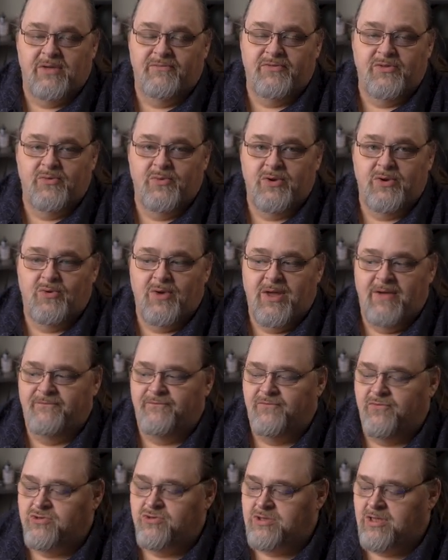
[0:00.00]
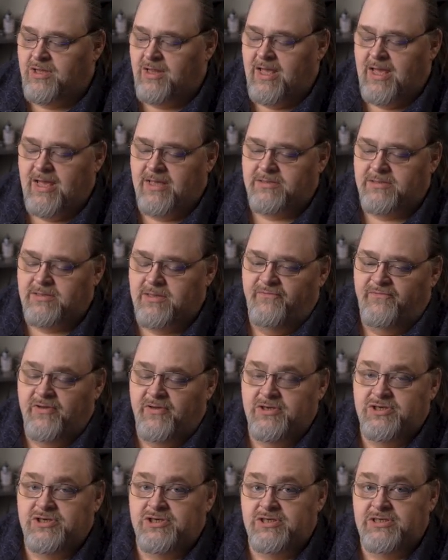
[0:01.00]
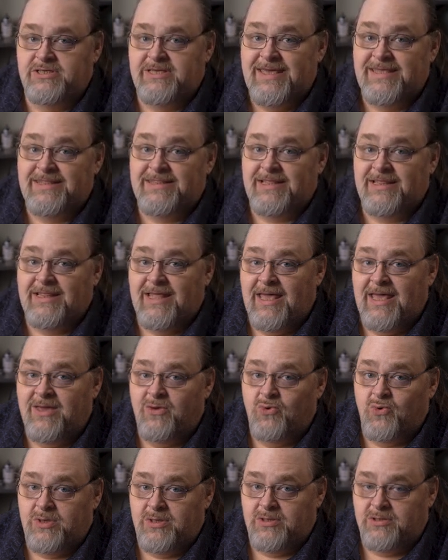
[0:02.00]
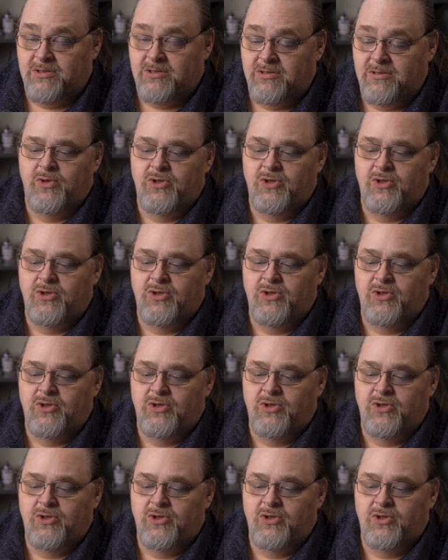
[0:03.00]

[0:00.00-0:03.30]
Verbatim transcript: Even though we don't have first class functions in the language,